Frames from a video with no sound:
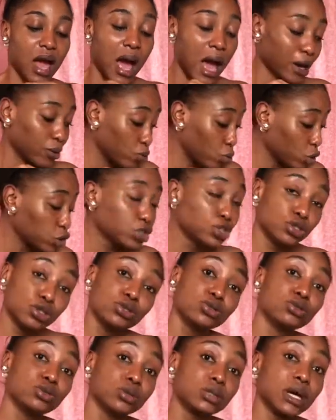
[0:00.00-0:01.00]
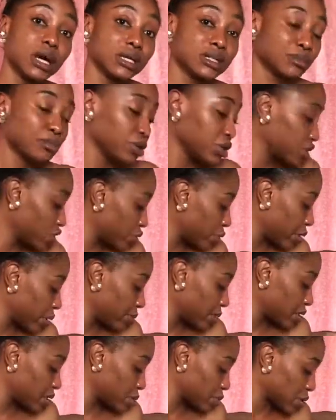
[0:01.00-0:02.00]
and what you use as body
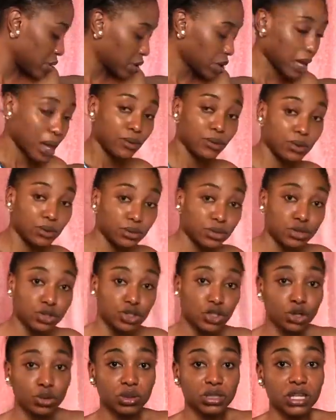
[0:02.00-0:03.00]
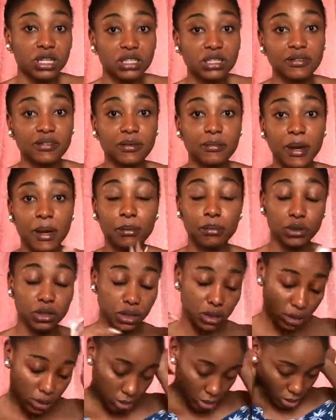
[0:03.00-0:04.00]
cream as well. I will also show you what I use for my
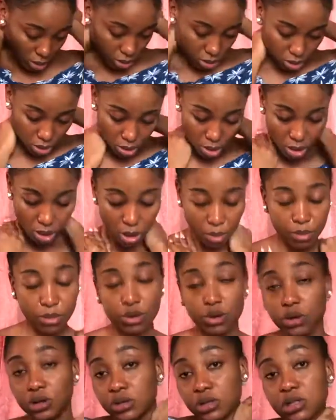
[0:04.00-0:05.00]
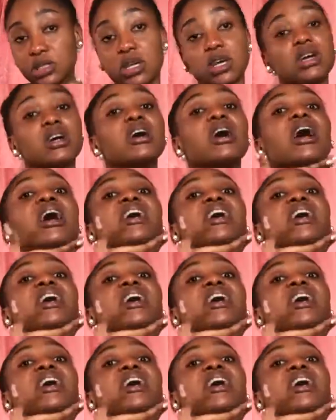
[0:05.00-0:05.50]
body, because yeah,